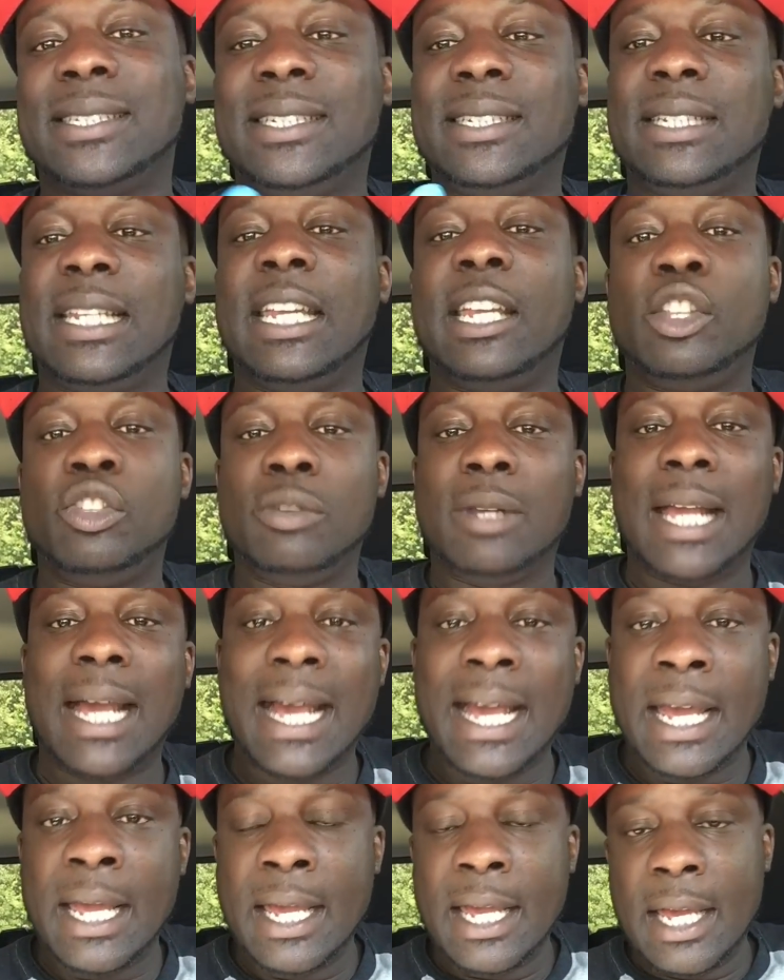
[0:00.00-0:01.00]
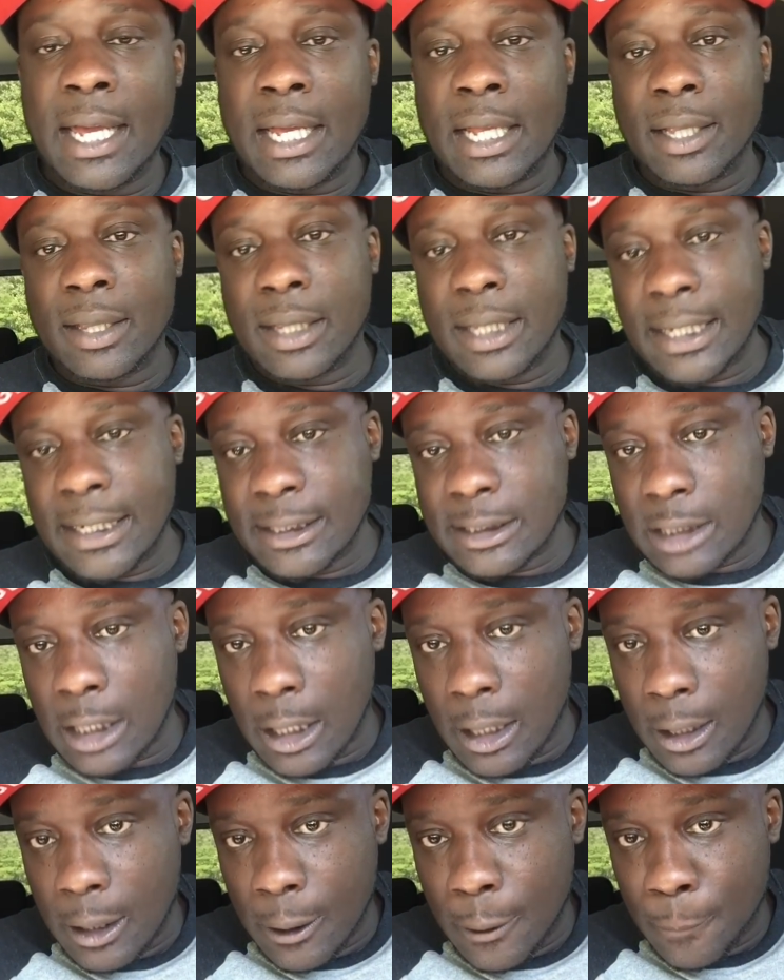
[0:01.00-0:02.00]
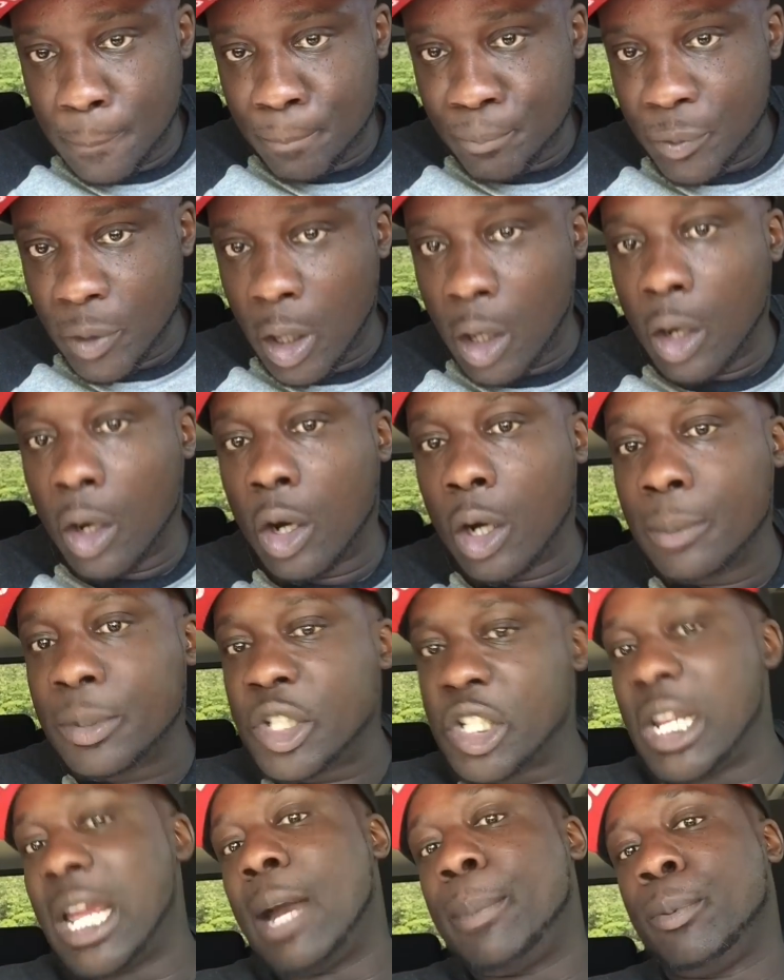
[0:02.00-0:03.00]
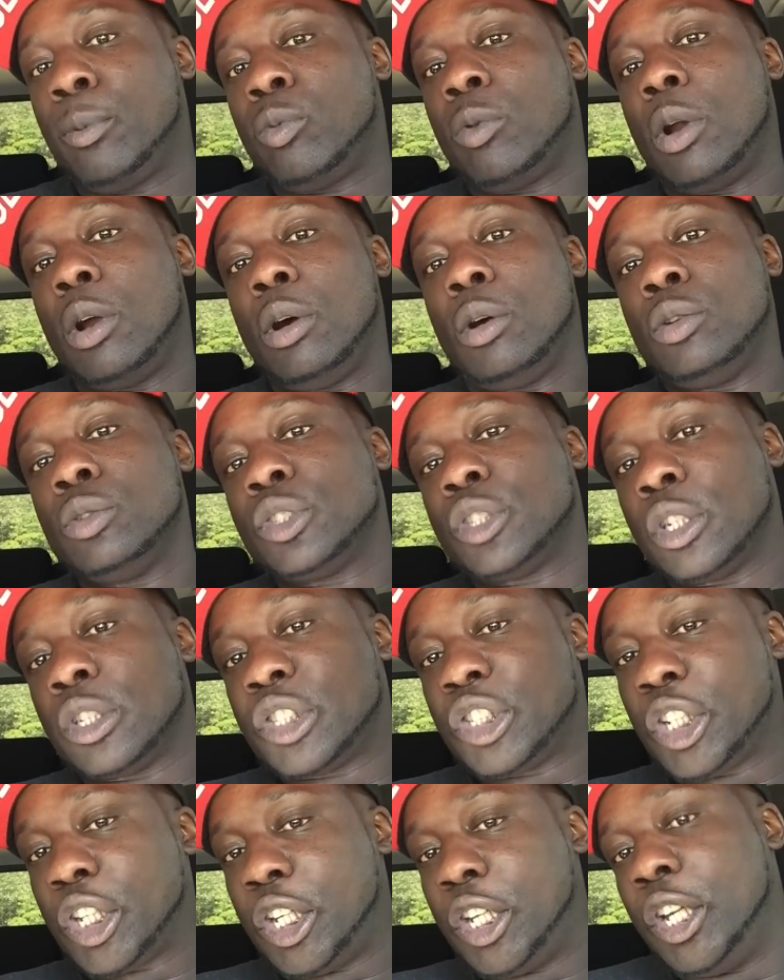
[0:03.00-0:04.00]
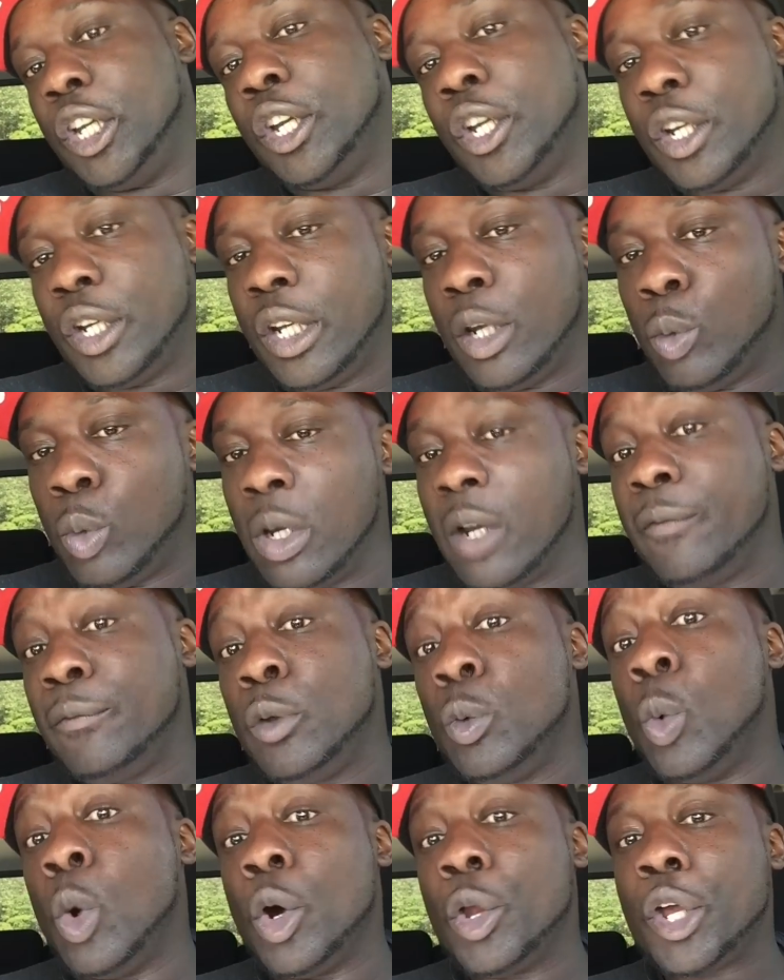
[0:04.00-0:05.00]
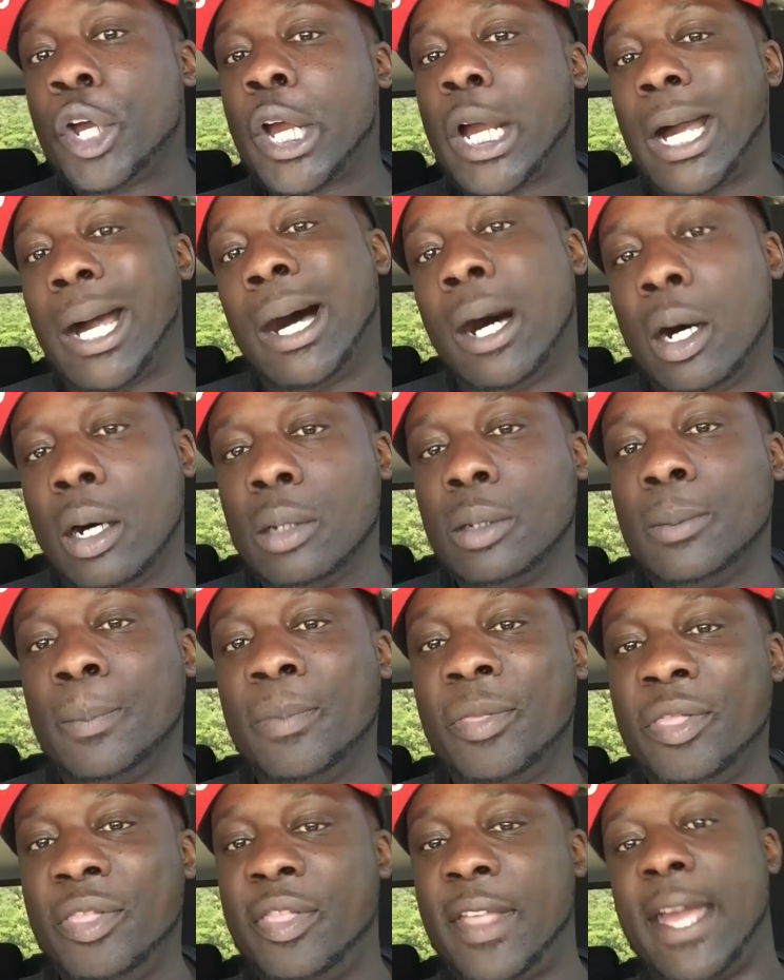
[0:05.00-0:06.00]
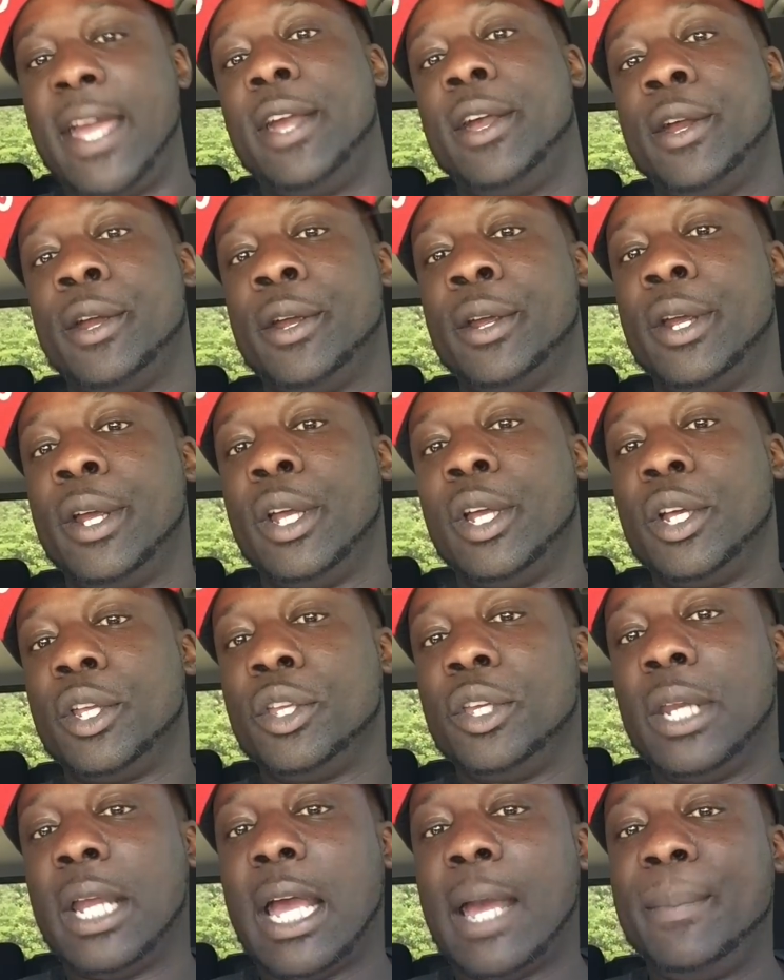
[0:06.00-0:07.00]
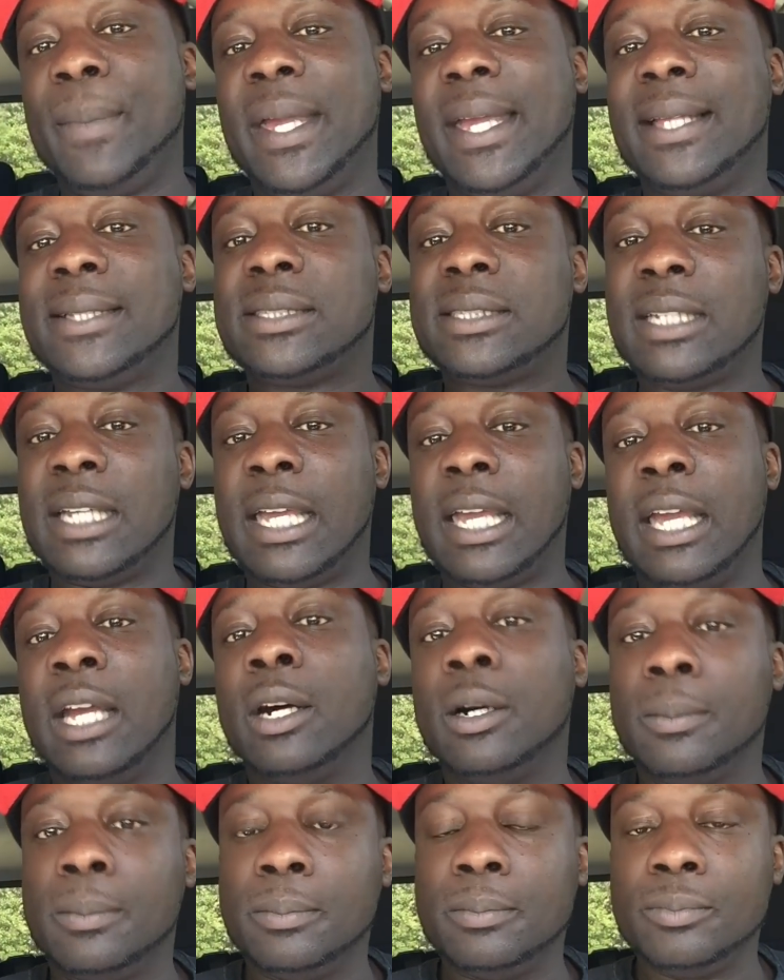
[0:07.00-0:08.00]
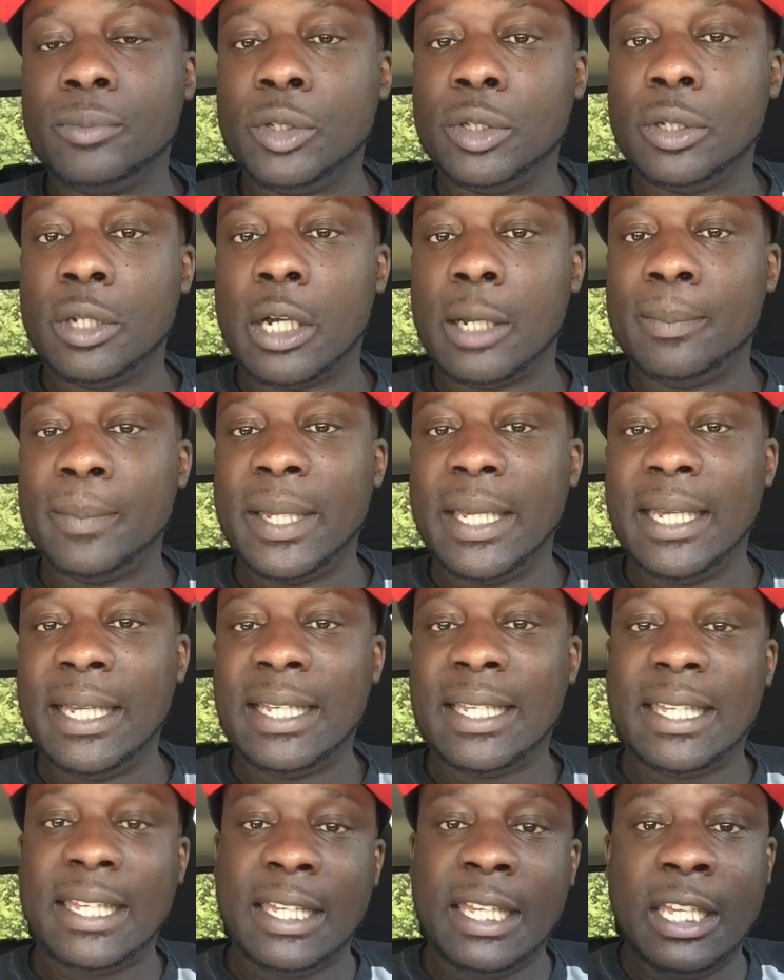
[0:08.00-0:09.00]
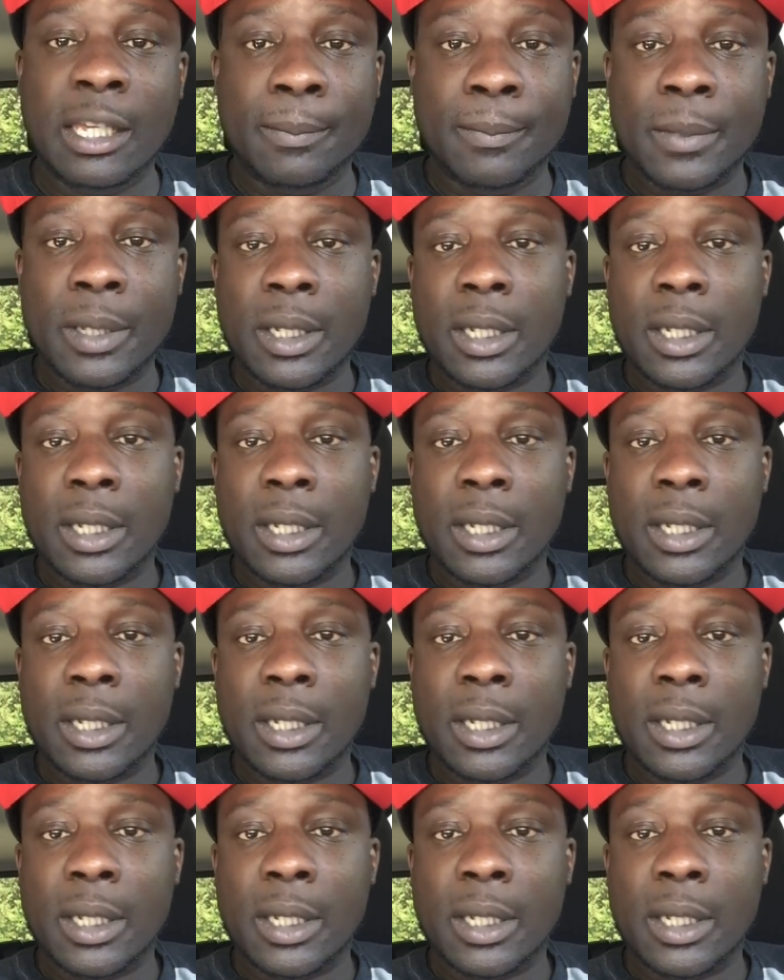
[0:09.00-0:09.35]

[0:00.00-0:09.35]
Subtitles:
And then you got these armed chaperones or security or whatever you want to call them there, you know what I mean, to help, you know what I mean, keep